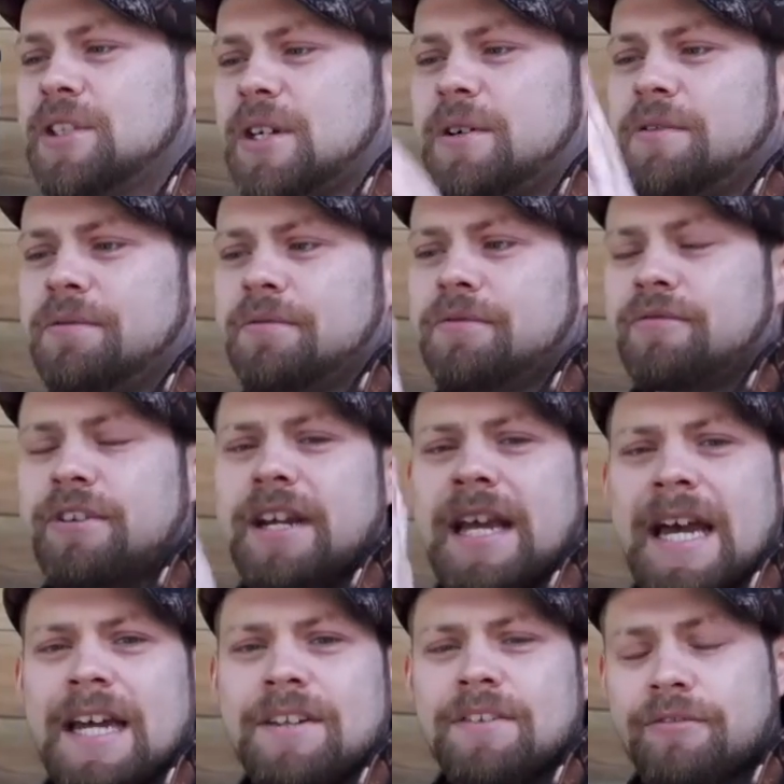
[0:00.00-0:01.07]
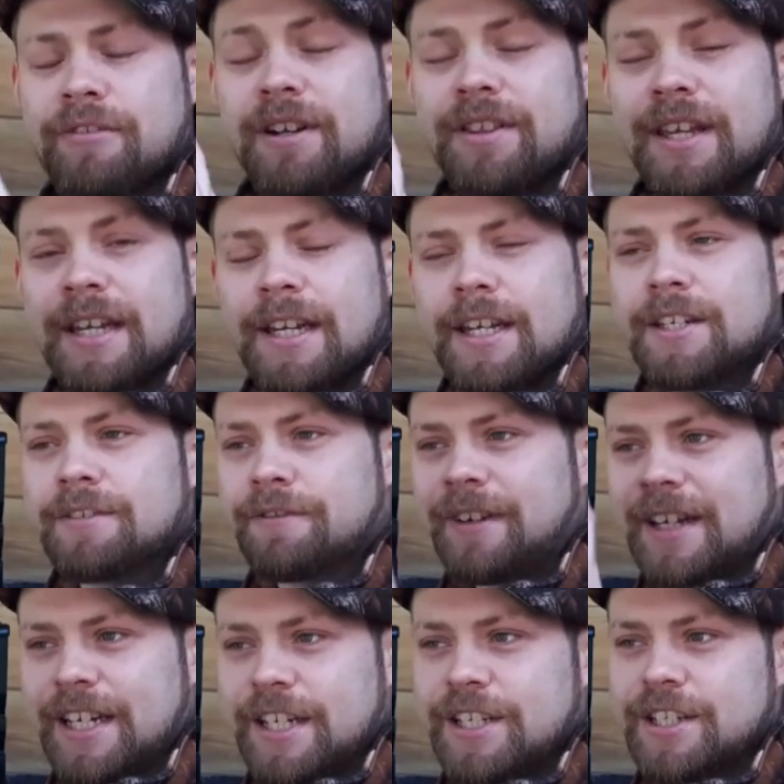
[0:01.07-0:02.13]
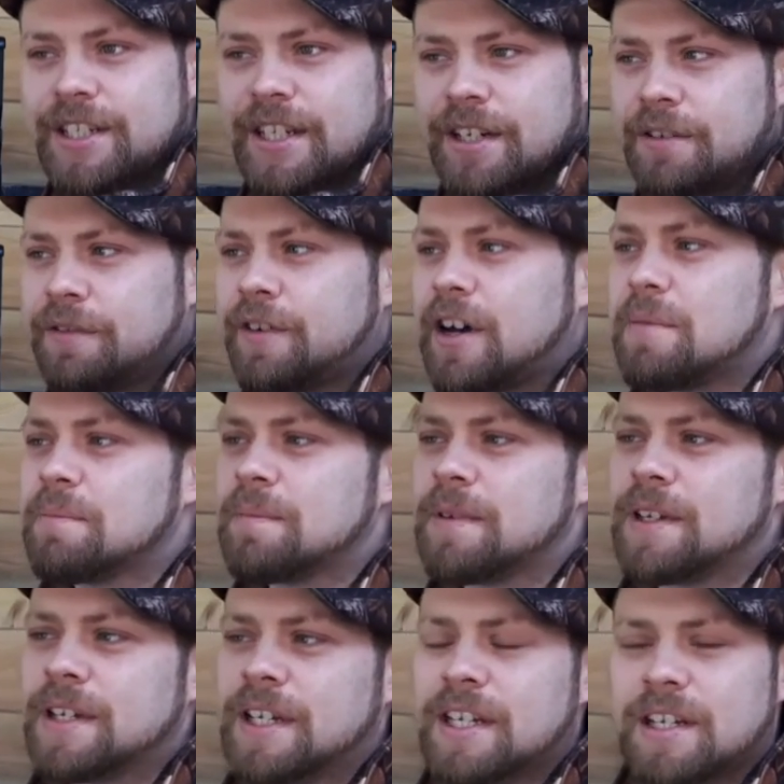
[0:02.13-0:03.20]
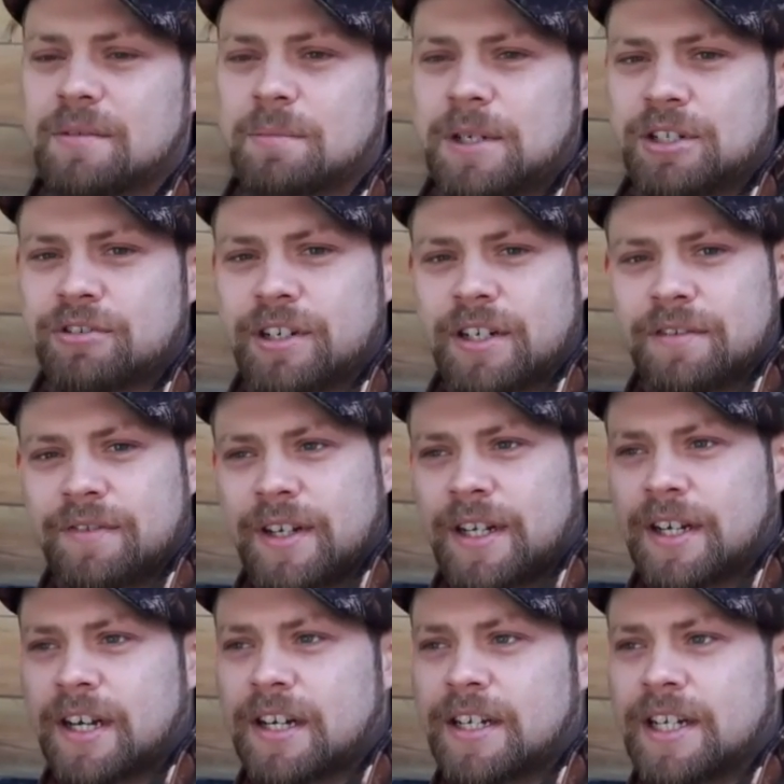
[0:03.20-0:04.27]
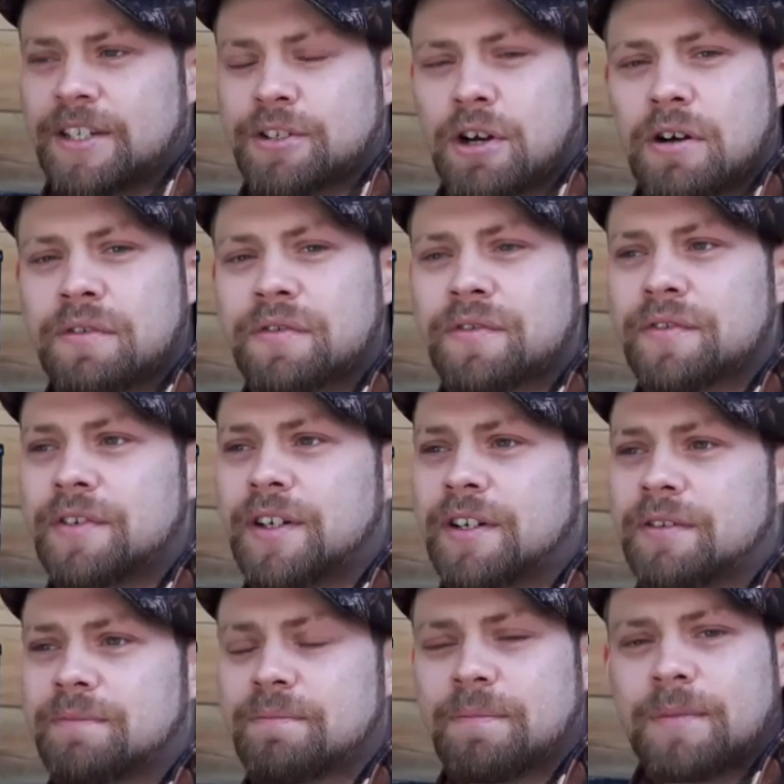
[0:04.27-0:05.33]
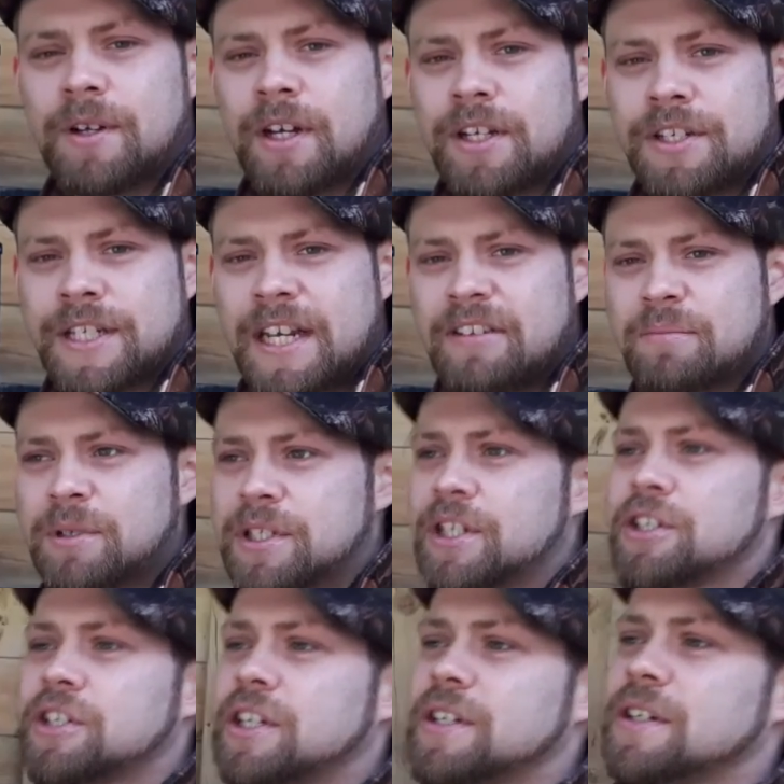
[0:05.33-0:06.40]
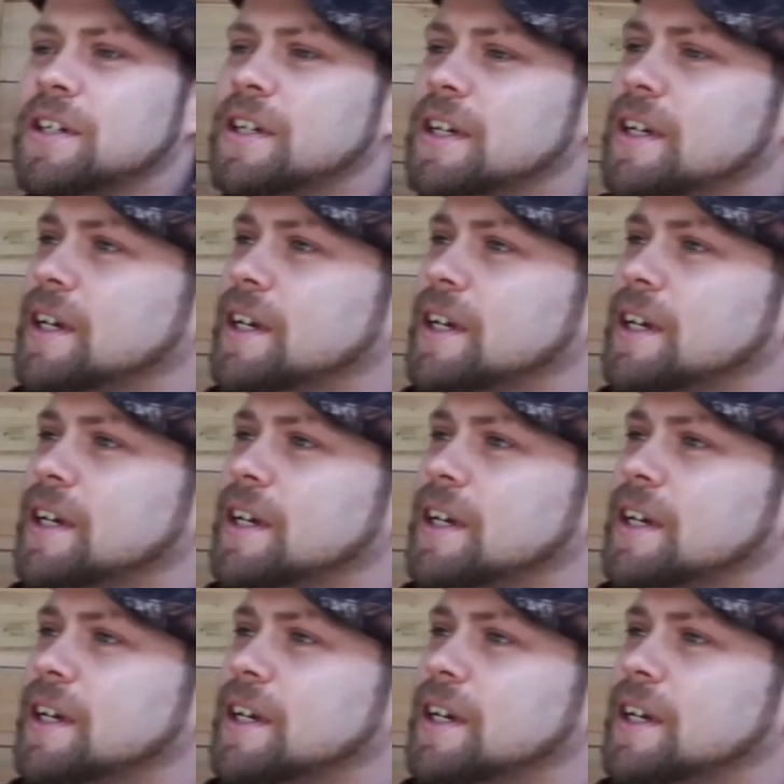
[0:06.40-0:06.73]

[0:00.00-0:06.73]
So three fingers and a thumb, and my trigger finger is off and at a safe position.